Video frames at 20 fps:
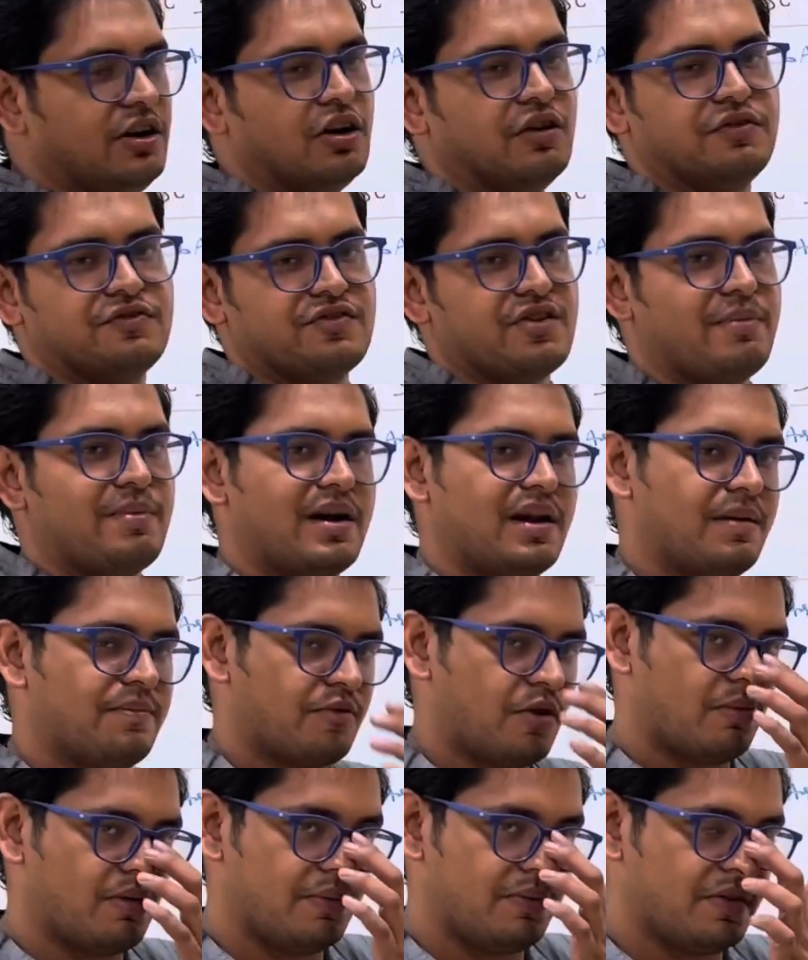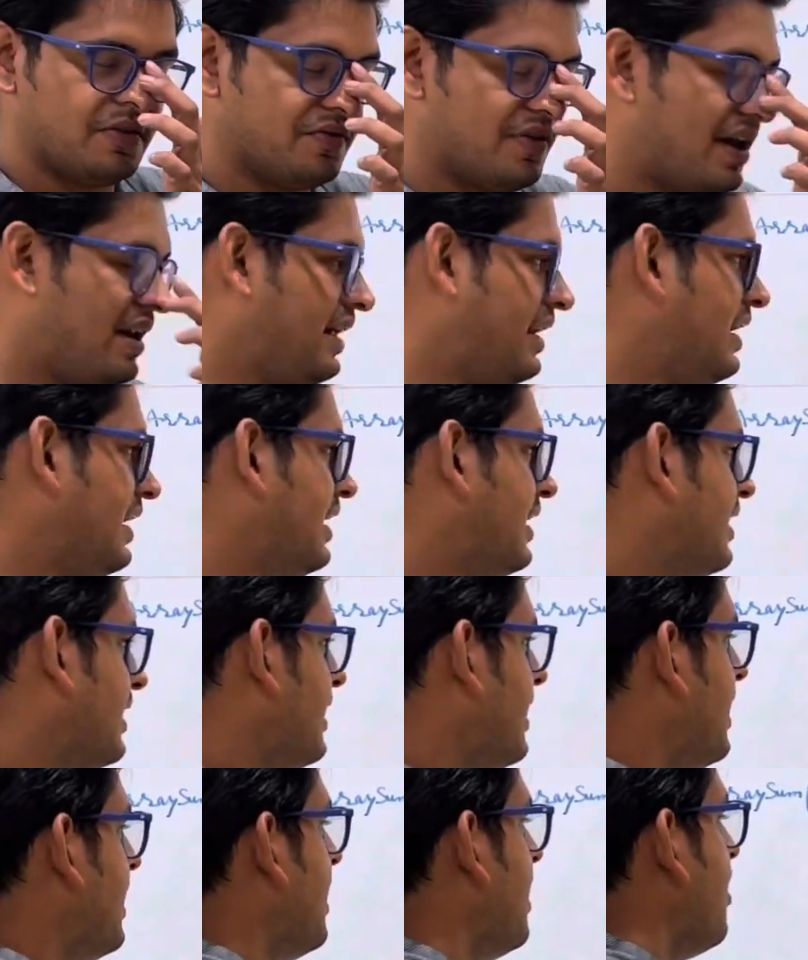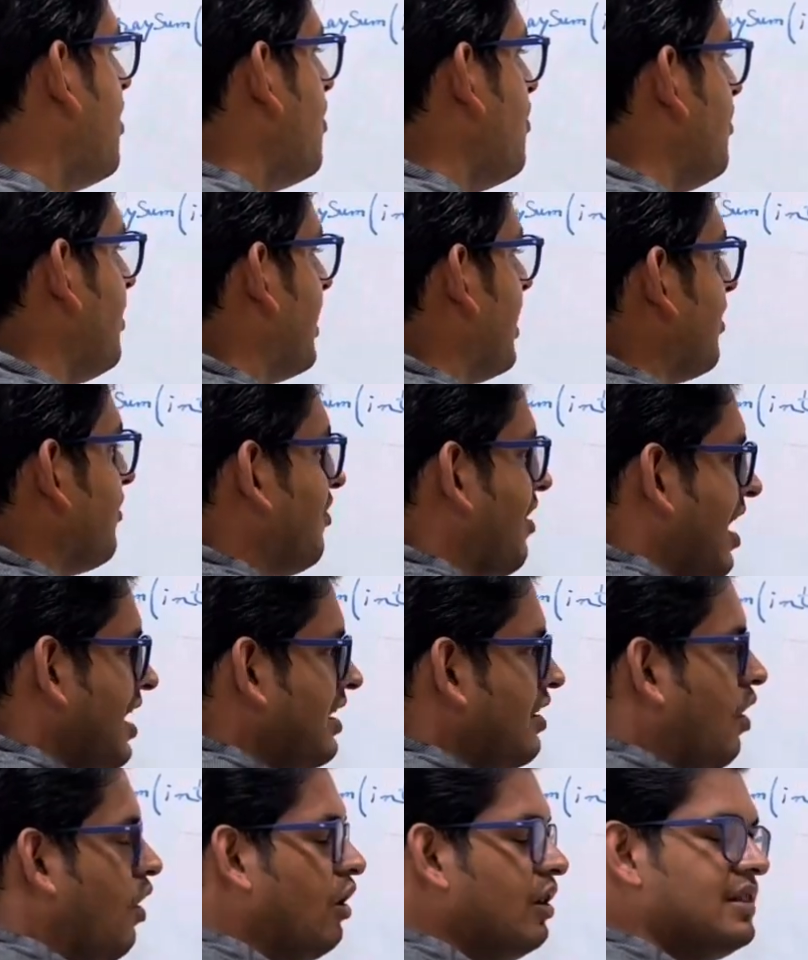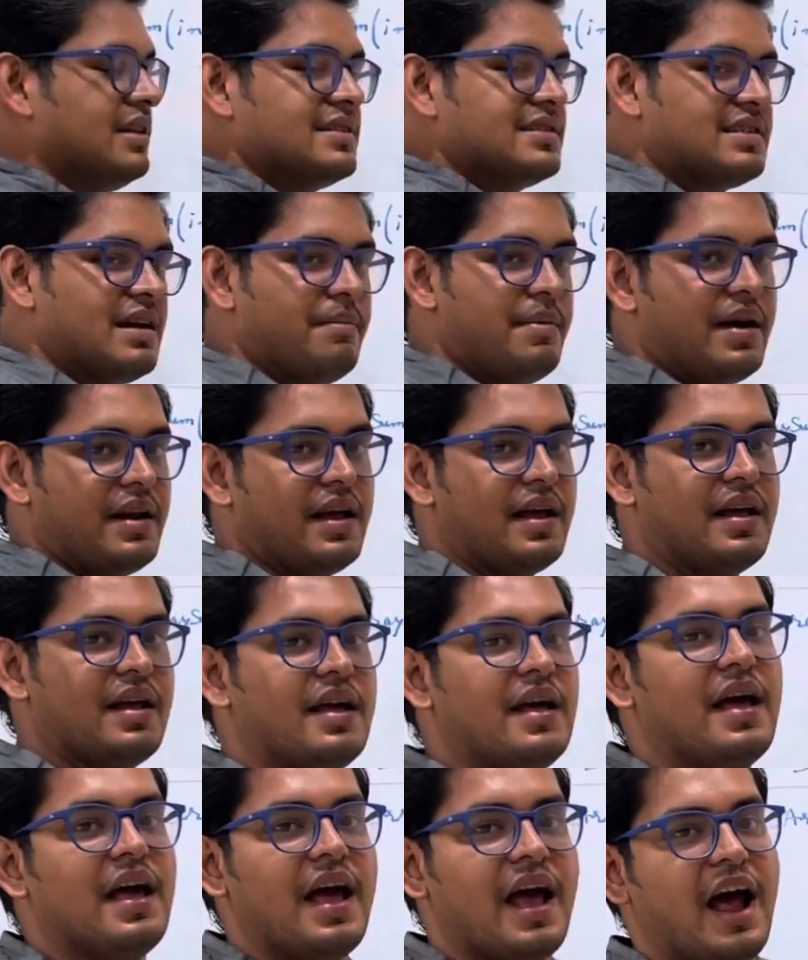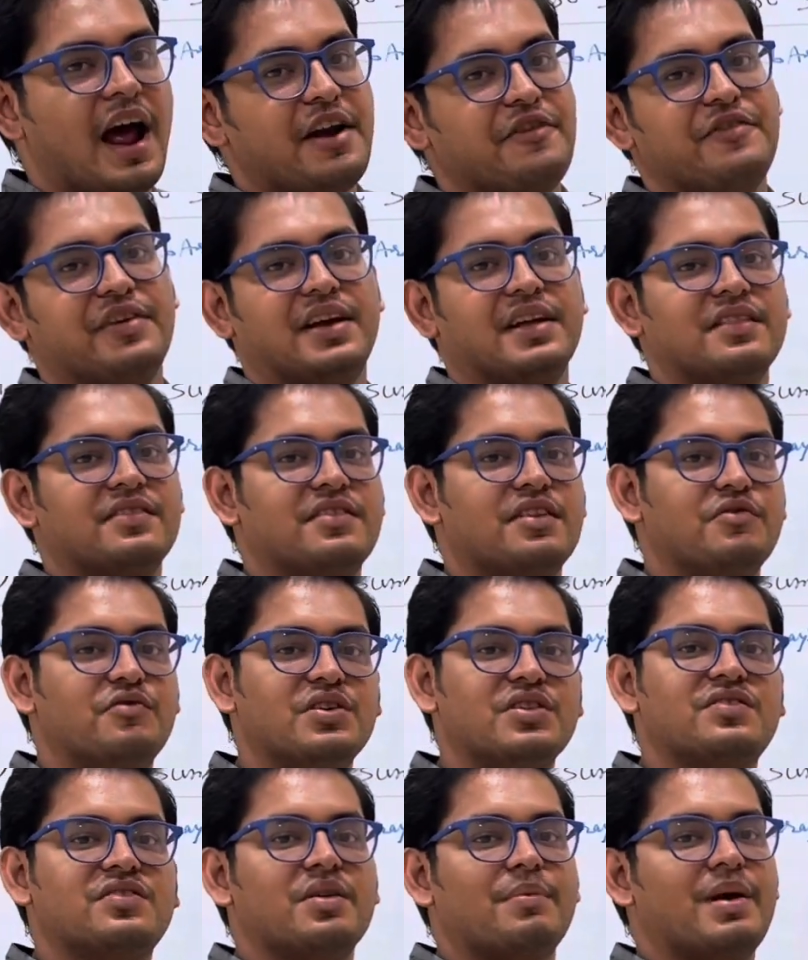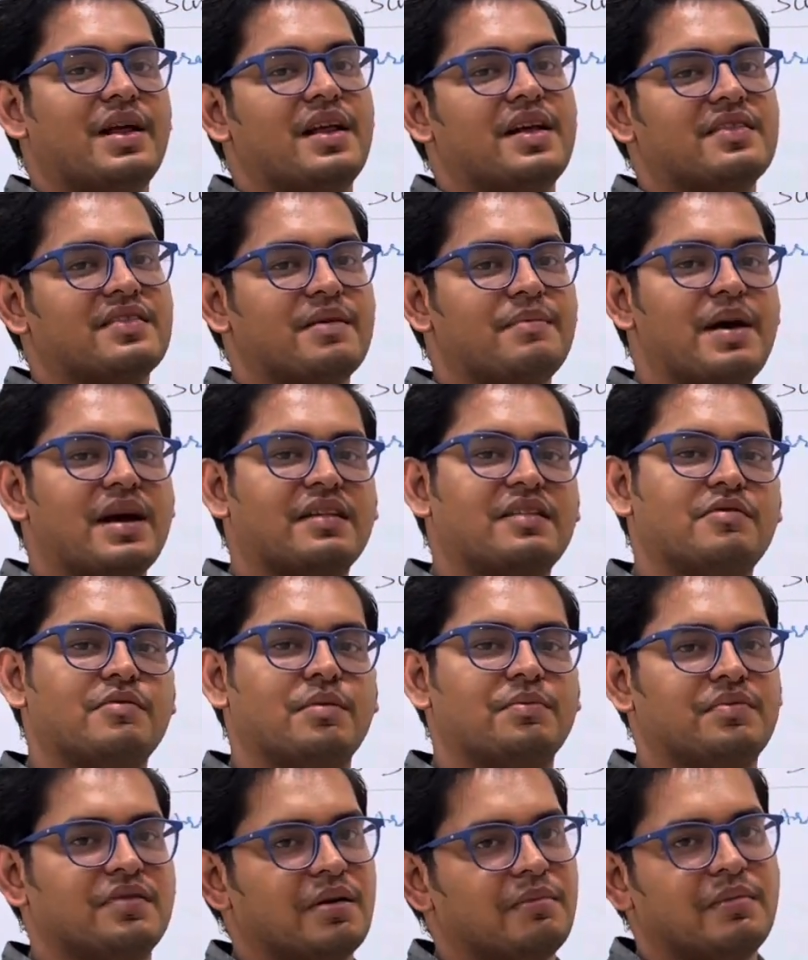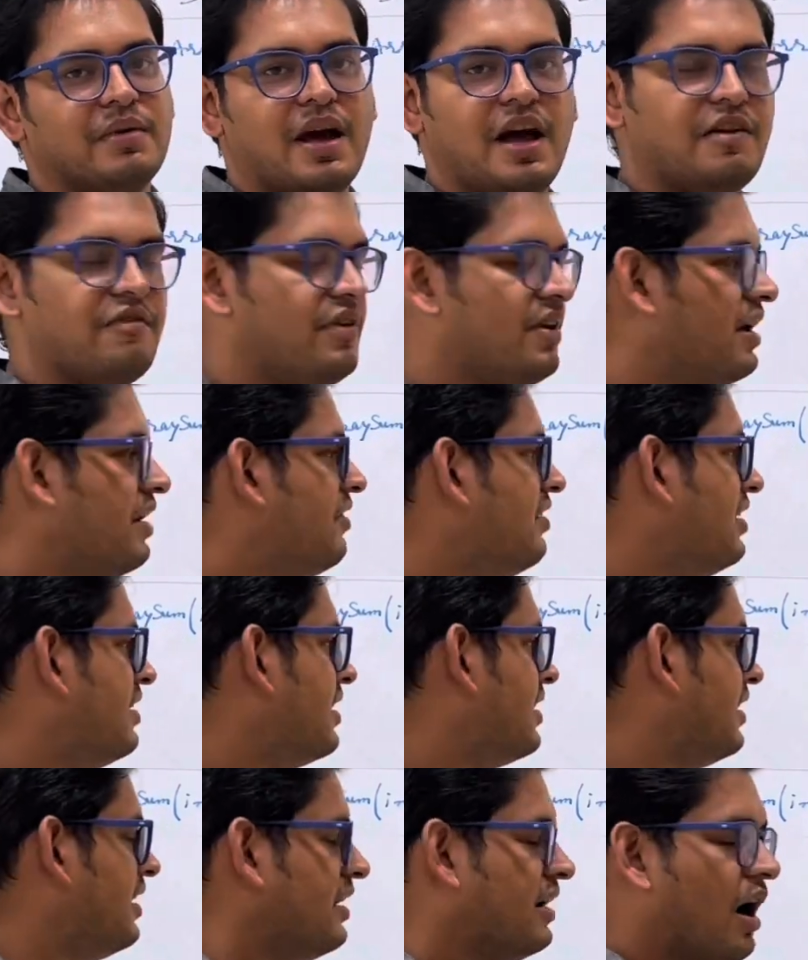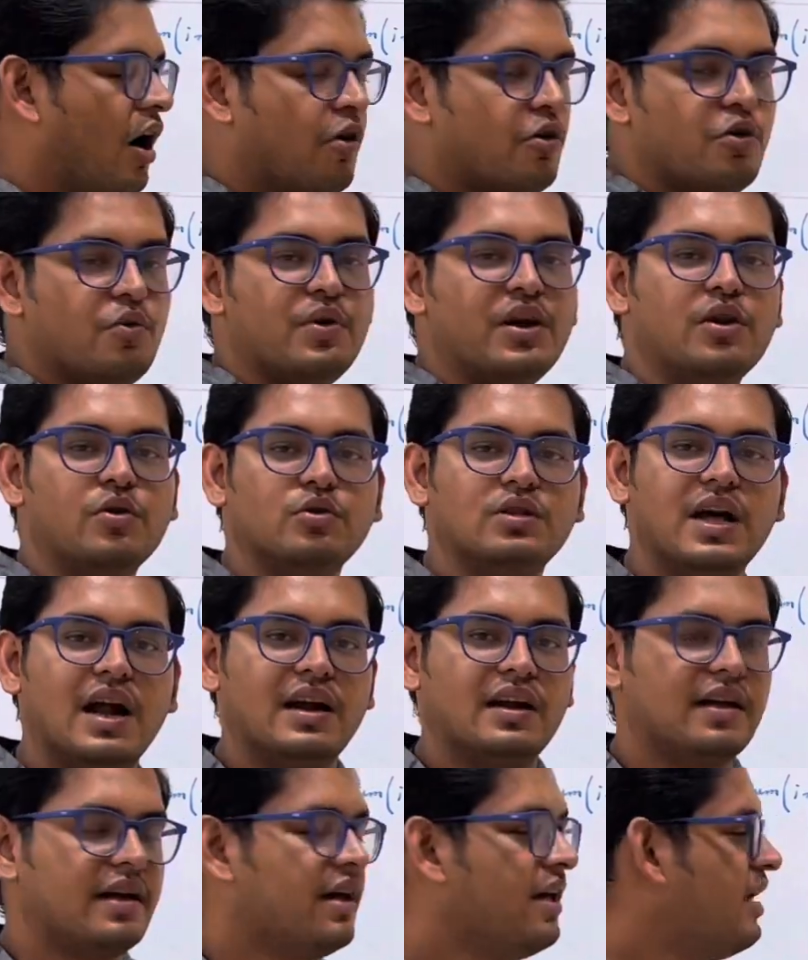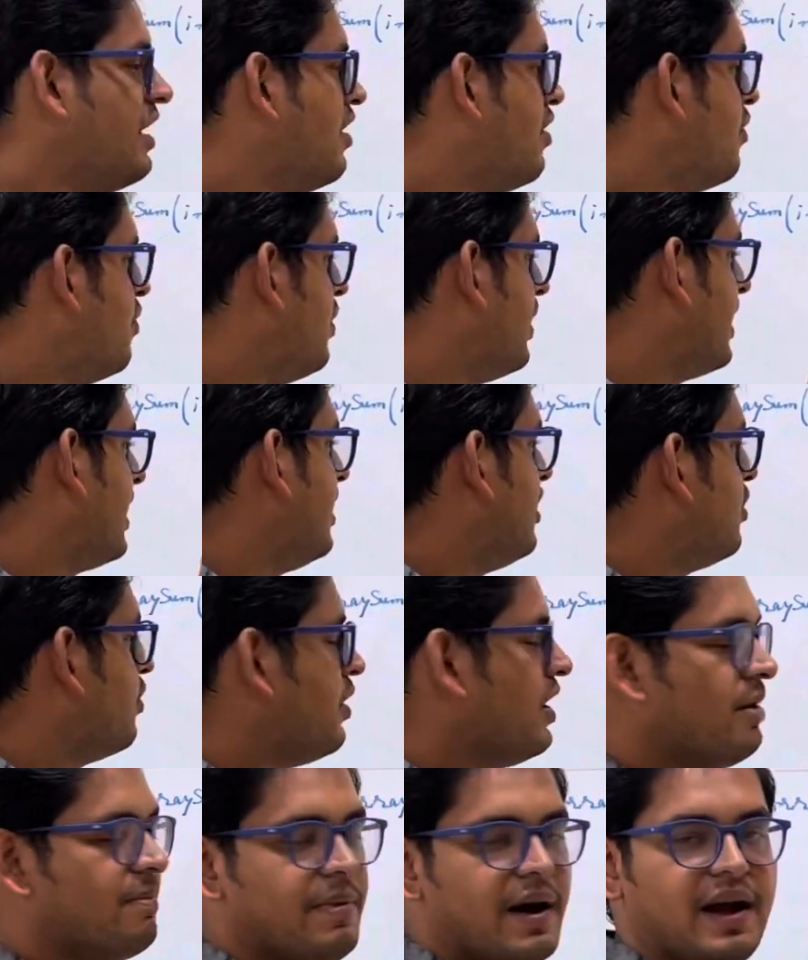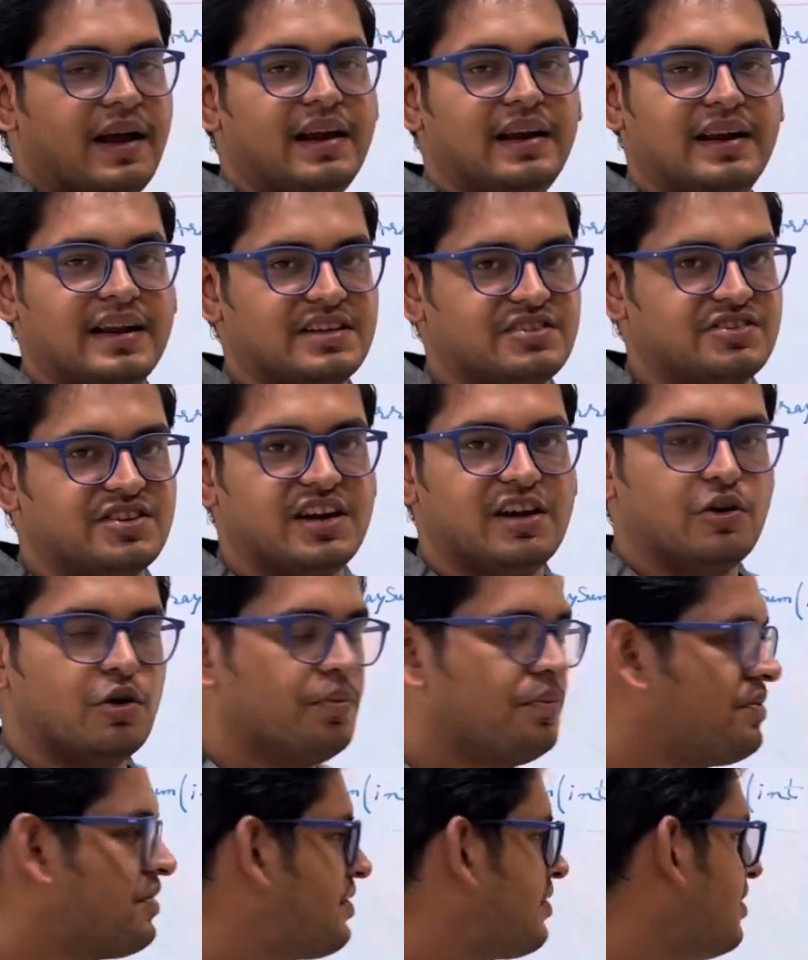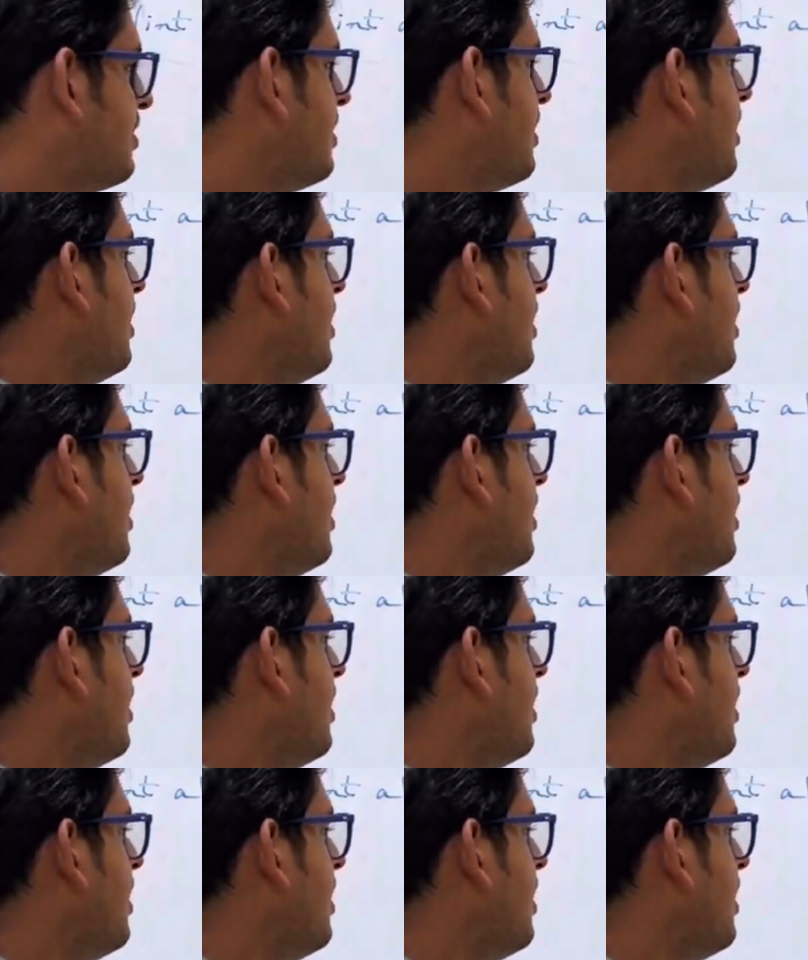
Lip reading: of subarray problem is very clear. We can find all the subarray and we can see which subarray has the maximum sum, and we can return it. How do we do that? We can do it by nested loops.